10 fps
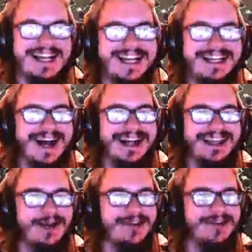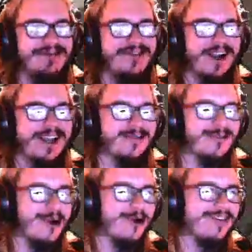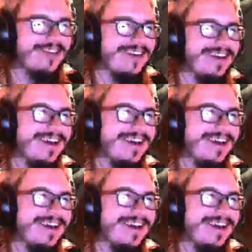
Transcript: God, that was a fucking roast.